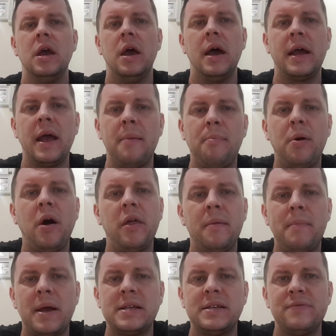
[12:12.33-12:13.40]
Again, part of the
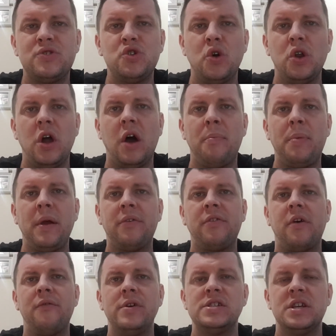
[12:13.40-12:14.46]
massive toilet I picked
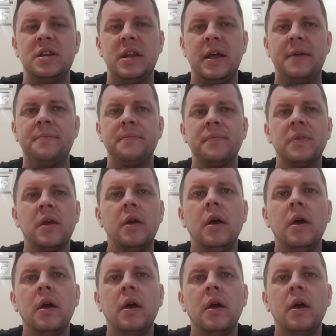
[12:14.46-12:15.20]
up recently.